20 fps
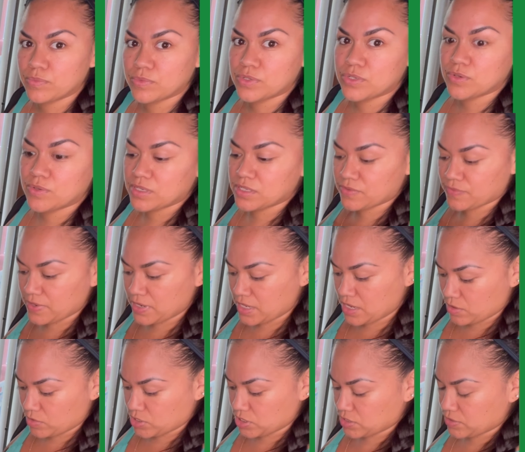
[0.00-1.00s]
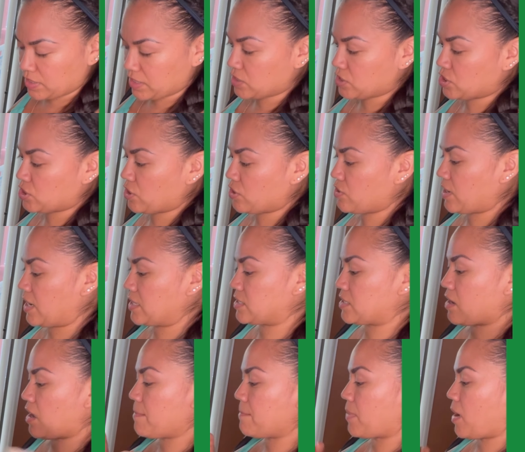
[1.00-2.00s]
do this video just so I can show you guys
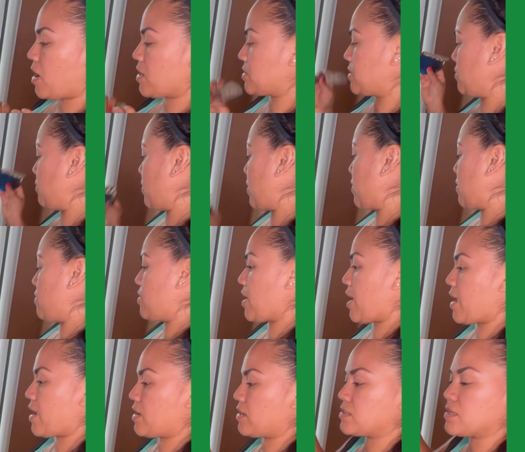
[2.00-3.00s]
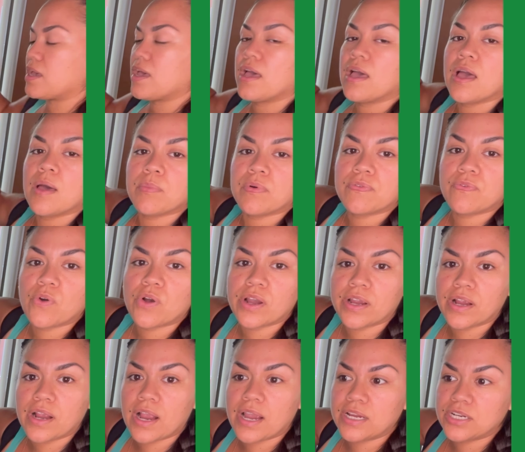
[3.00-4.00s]
and unbox it with you guys before
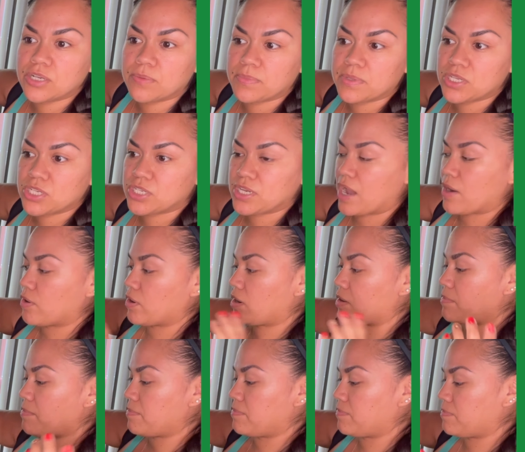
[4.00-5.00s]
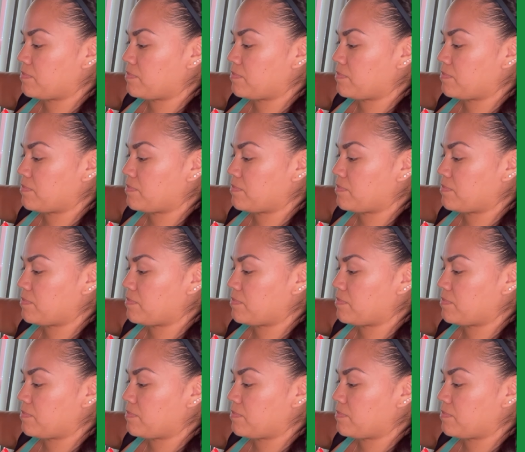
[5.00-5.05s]
I jump in the shower,